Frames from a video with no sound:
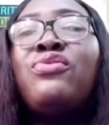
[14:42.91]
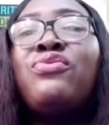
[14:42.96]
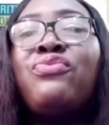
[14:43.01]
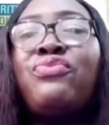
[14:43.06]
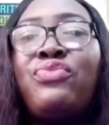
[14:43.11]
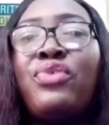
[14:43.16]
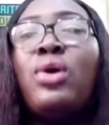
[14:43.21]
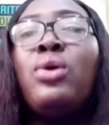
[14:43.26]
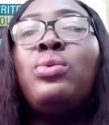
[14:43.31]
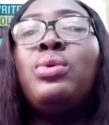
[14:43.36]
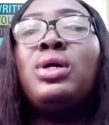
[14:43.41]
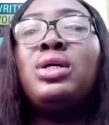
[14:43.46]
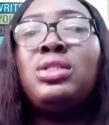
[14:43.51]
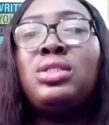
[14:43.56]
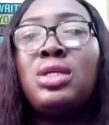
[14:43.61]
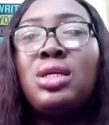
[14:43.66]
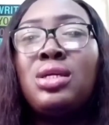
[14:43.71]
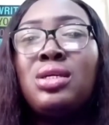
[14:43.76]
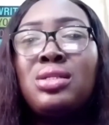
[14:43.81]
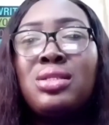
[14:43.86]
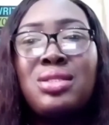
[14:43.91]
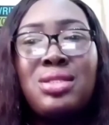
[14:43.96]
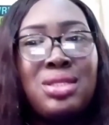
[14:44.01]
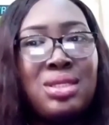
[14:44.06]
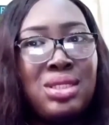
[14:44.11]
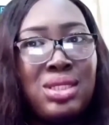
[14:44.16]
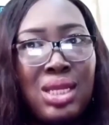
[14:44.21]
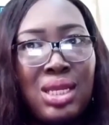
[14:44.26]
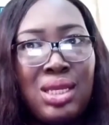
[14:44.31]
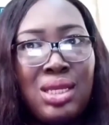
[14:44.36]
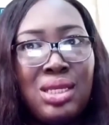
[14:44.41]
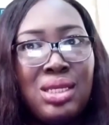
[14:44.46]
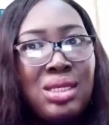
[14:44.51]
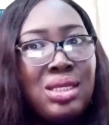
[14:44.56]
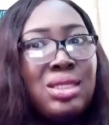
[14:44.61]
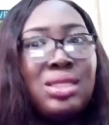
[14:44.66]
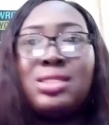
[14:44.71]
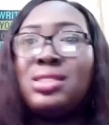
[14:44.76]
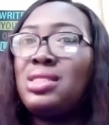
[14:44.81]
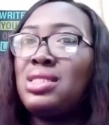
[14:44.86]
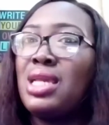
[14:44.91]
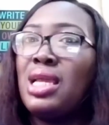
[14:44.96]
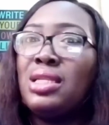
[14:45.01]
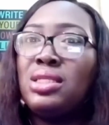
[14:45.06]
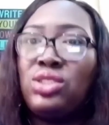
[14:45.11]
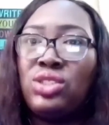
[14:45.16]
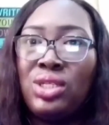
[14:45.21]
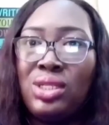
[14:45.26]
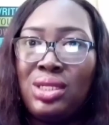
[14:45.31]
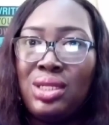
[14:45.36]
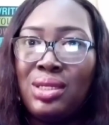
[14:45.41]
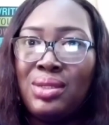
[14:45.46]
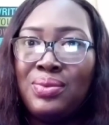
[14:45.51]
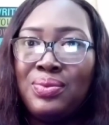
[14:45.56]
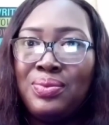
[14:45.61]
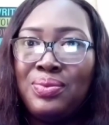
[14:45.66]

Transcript: forward today intelligently.